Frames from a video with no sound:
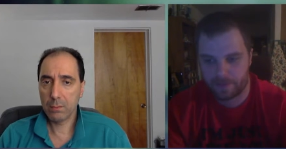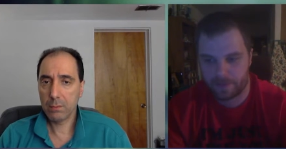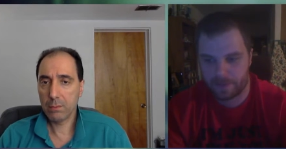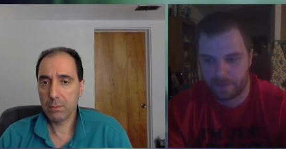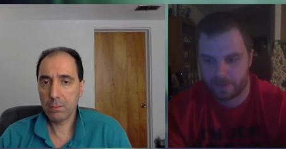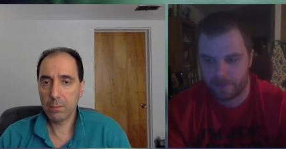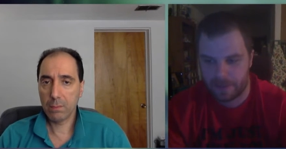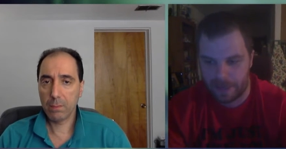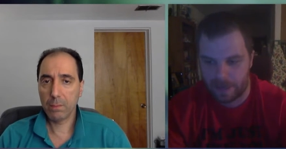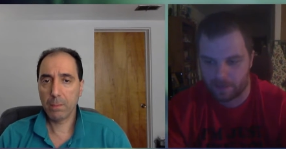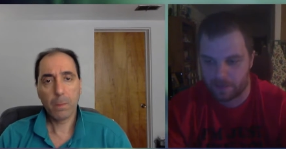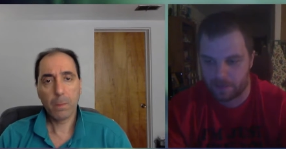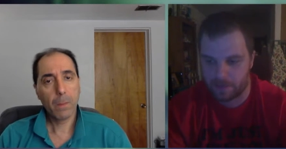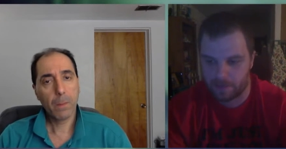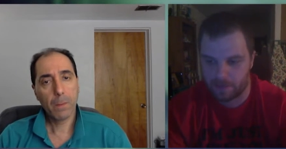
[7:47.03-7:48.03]
Speaker 1: and the
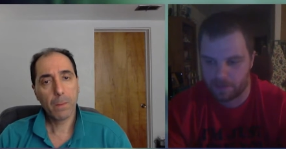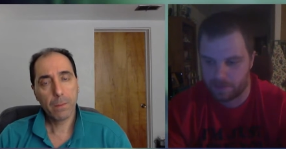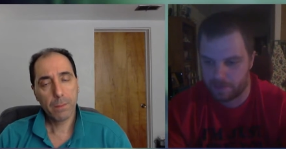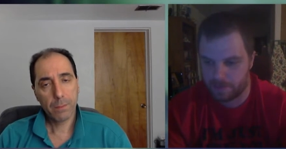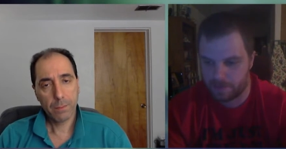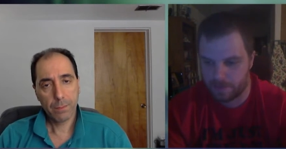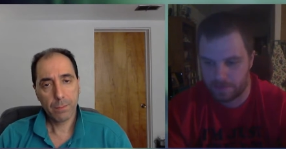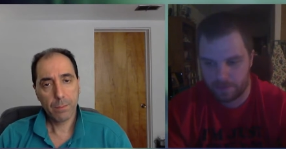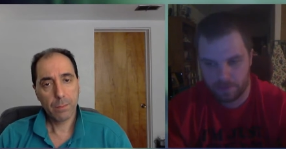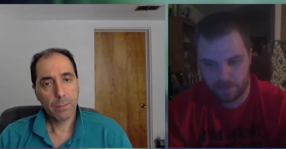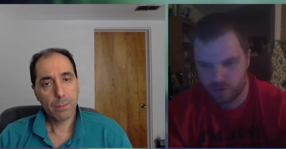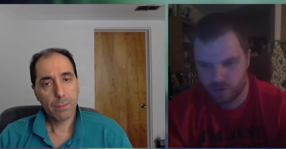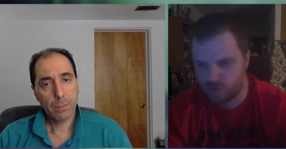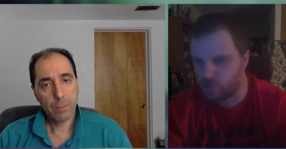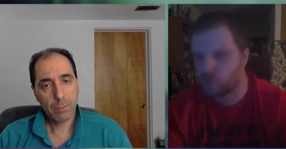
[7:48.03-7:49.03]
downloads
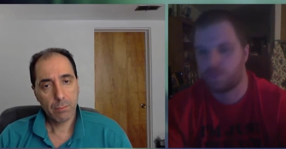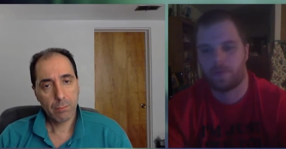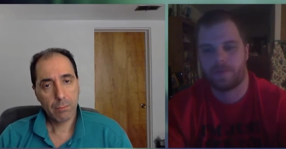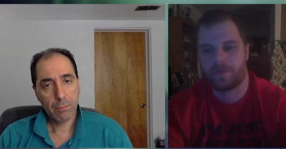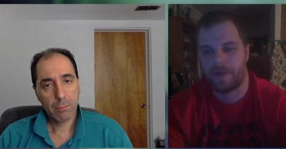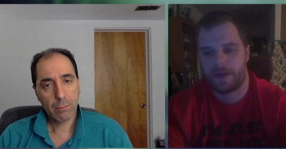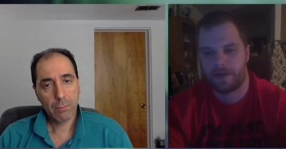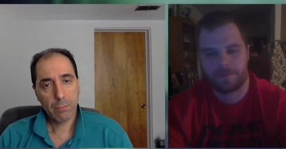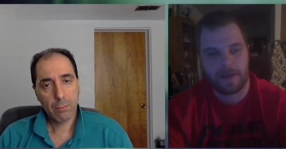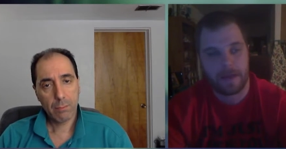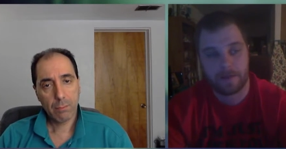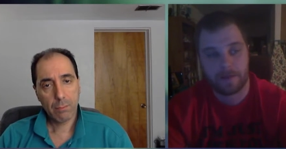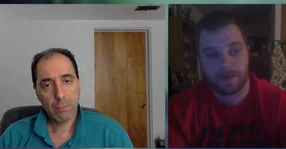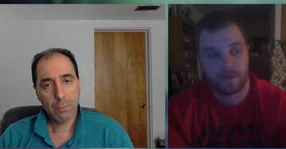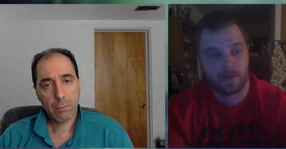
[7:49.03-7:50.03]
super fast,
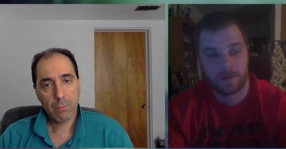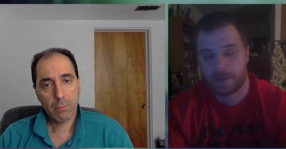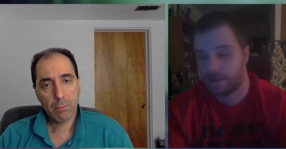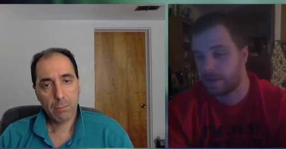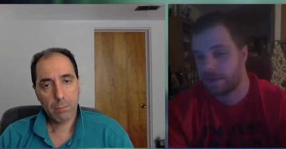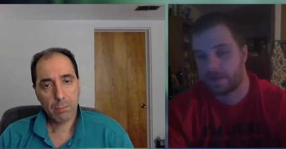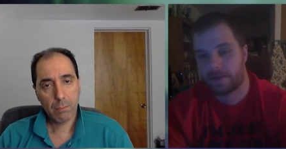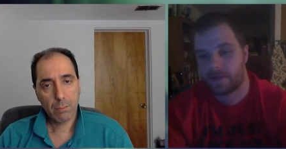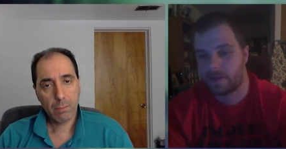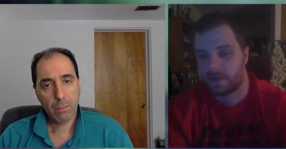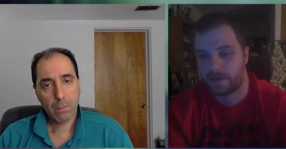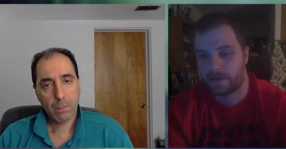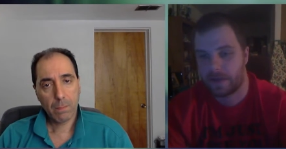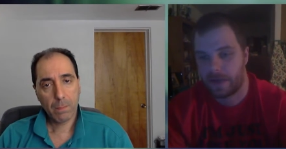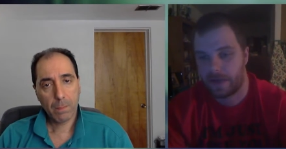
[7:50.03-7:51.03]
faster than anything
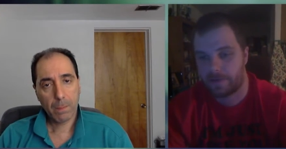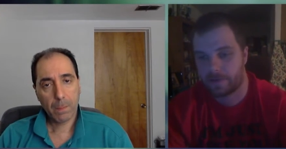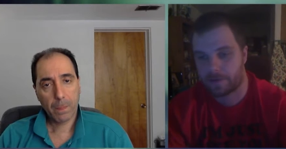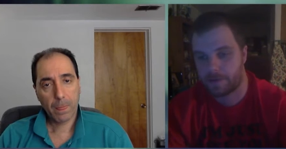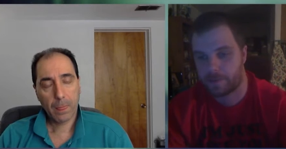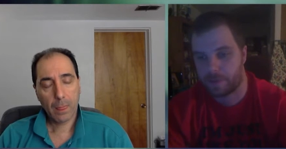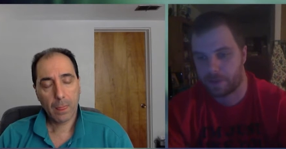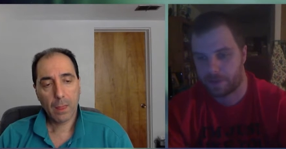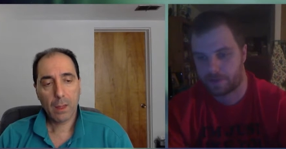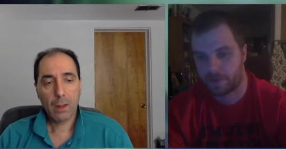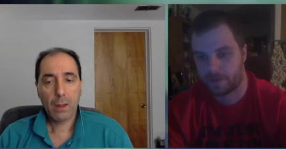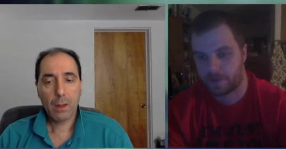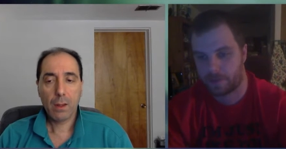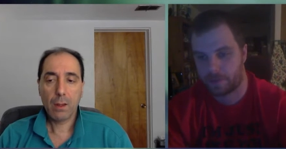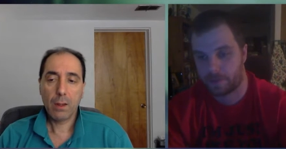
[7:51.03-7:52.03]
that I've experienced
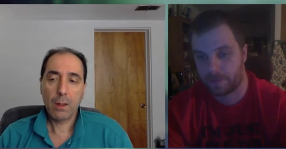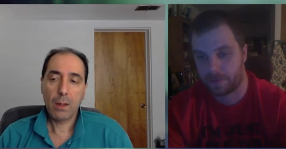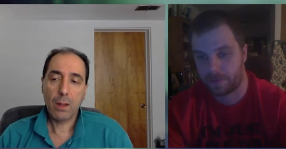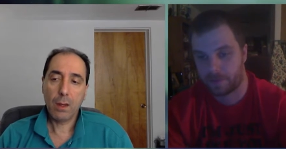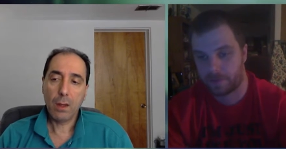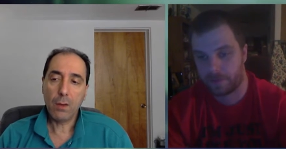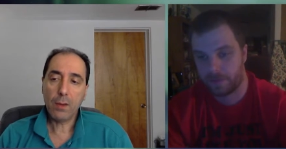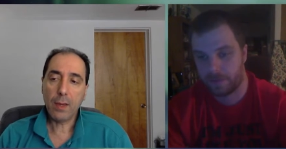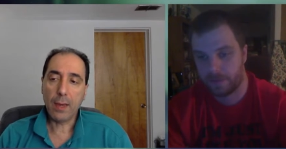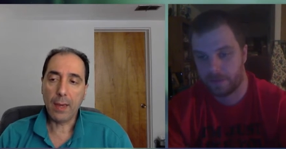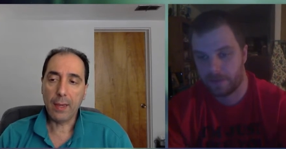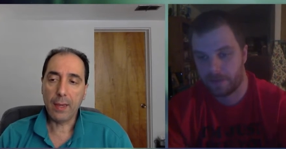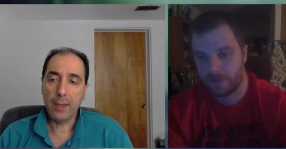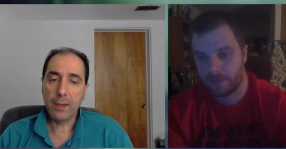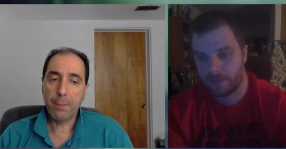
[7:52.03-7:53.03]
on Ubuntu. Okay,
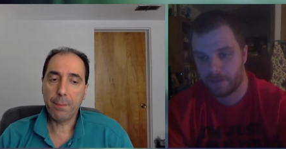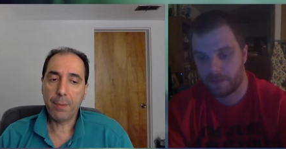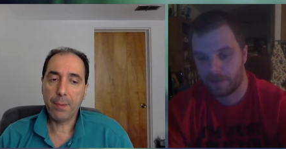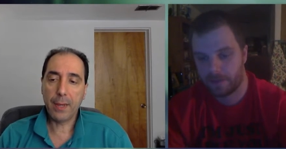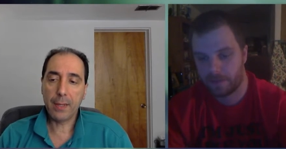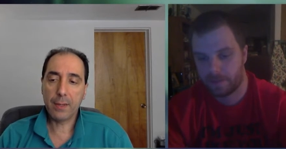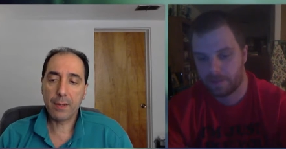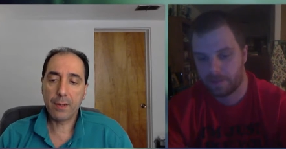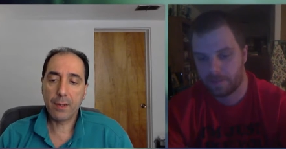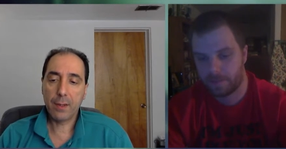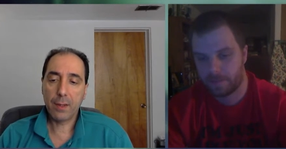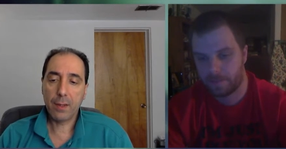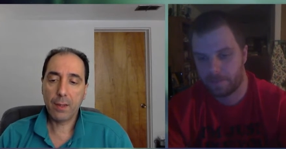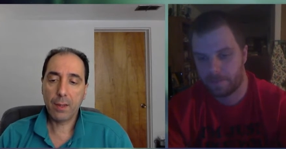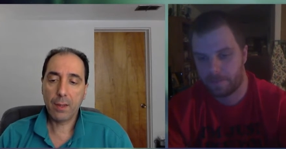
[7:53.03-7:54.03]
Speaker 2: but
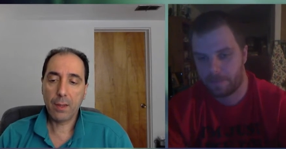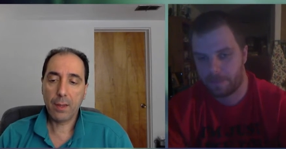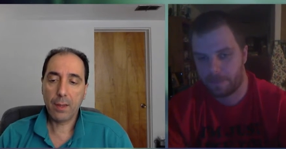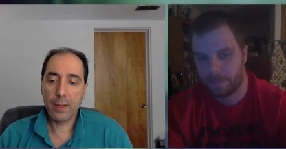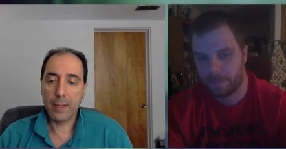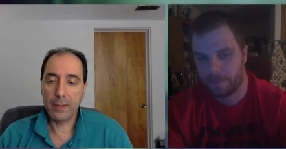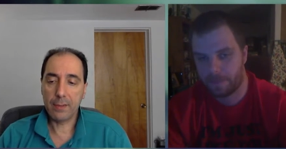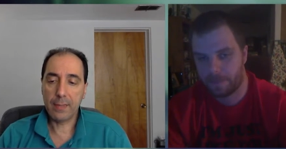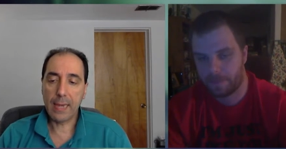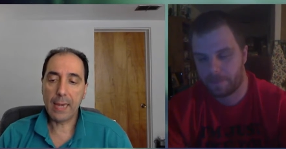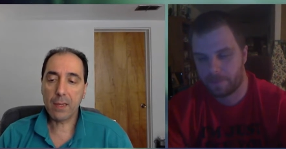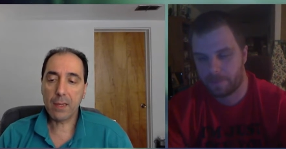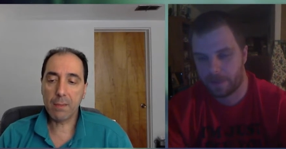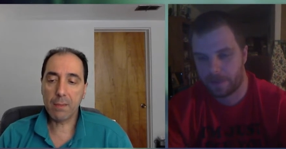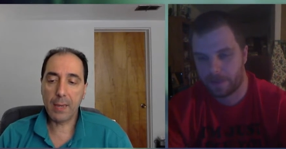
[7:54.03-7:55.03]
is that
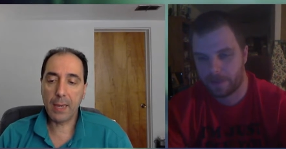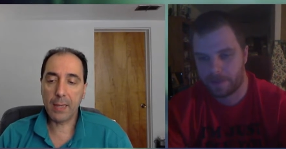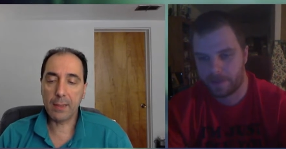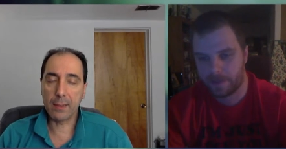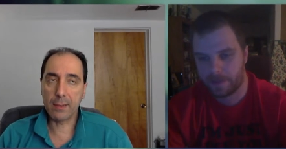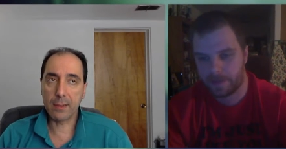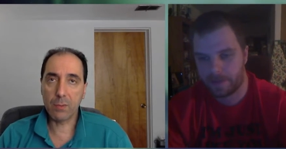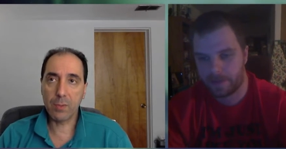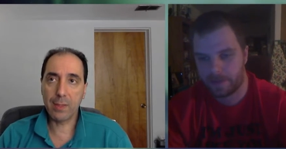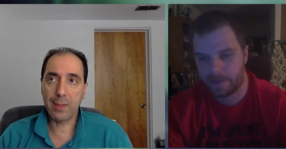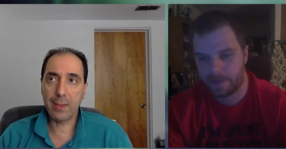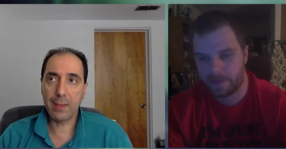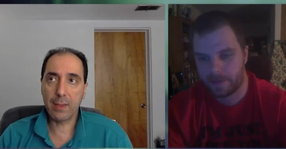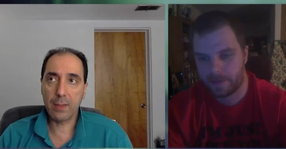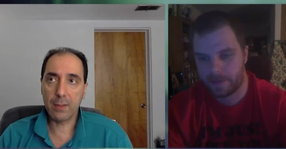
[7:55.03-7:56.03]
command but, and someone
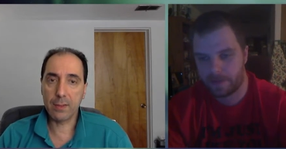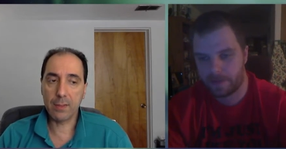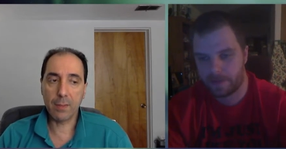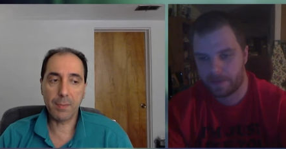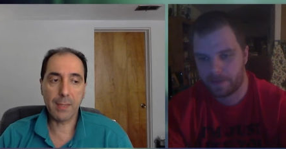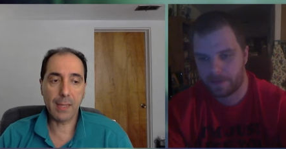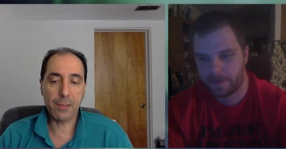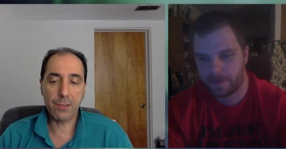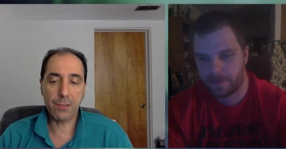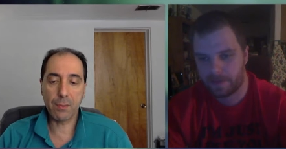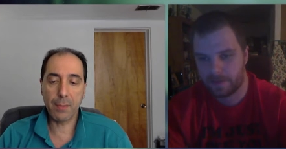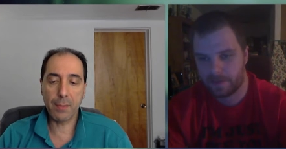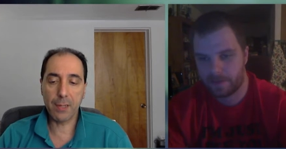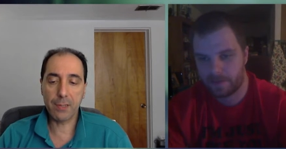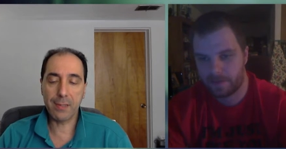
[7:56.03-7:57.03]
something else you
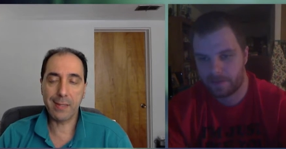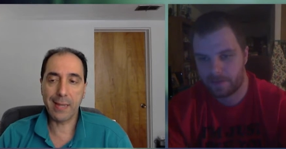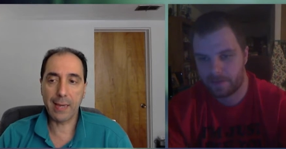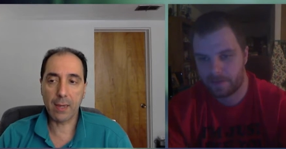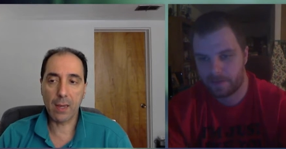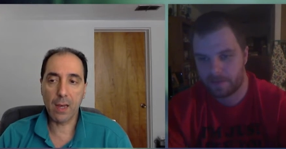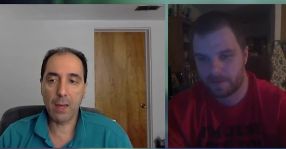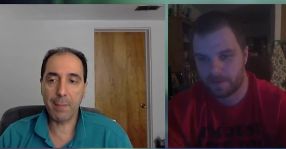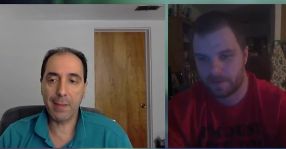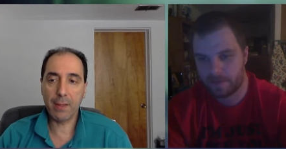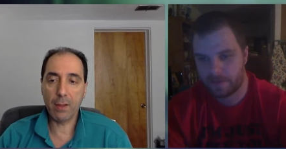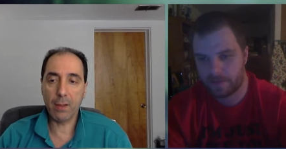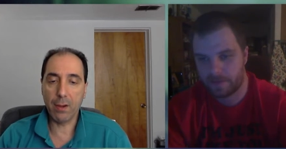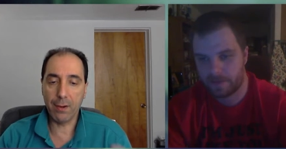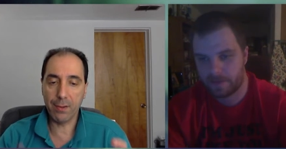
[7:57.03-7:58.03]
mentioned in that comment?
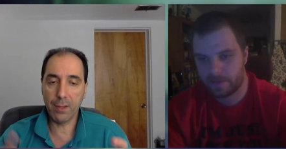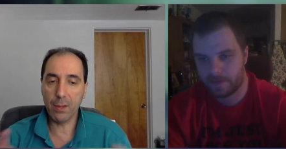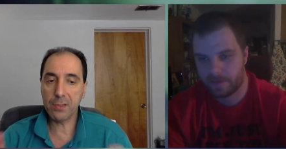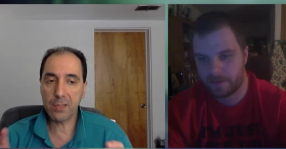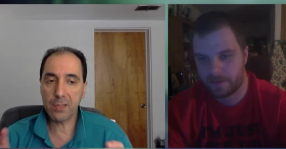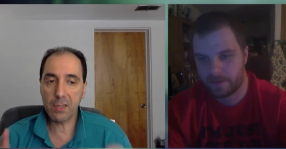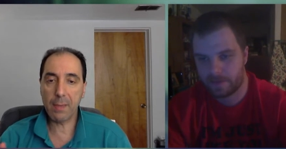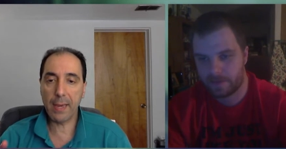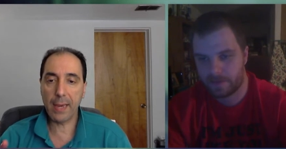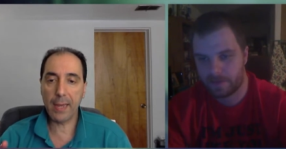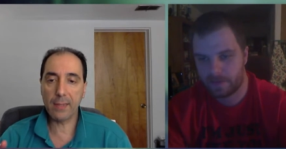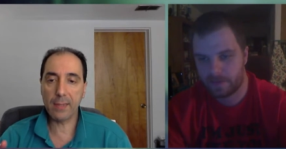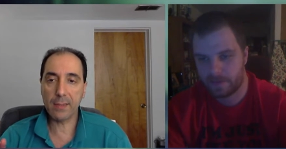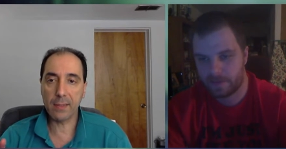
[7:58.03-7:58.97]
Are those commands in